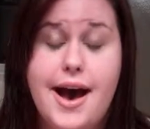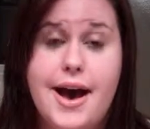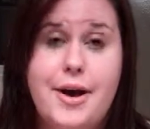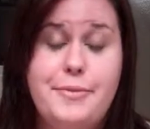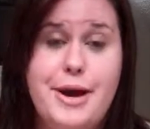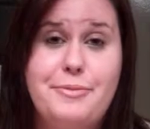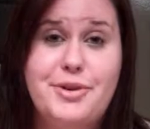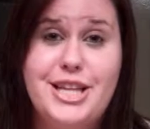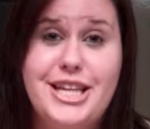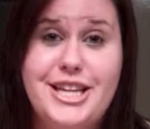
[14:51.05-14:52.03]
Um,
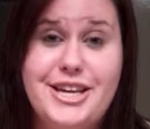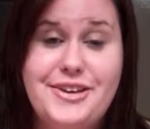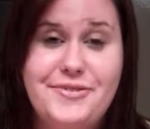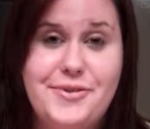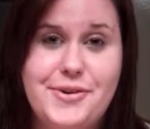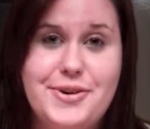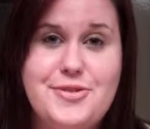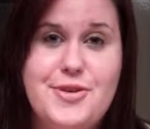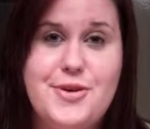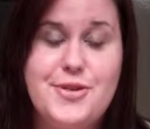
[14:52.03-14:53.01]
I'm really looking
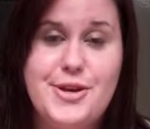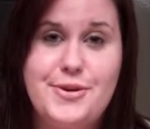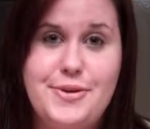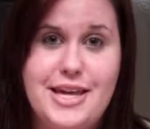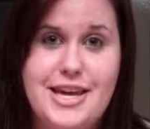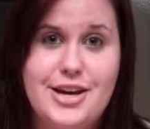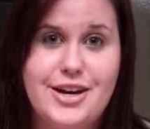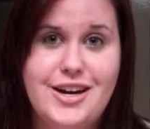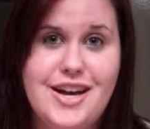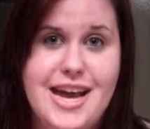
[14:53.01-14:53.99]
forward to the new
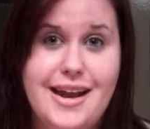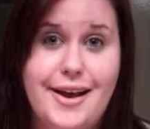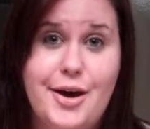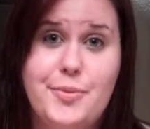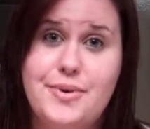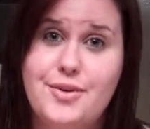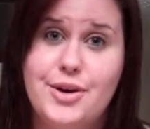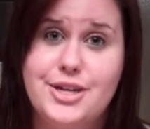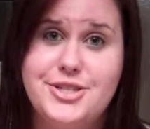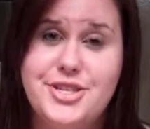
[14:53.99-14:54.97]
year and I hope
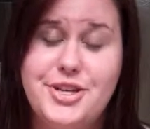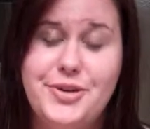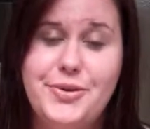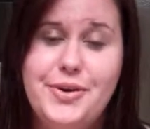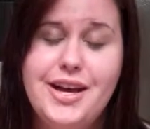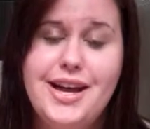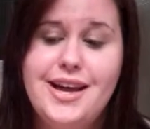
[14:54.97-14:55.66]
you are too.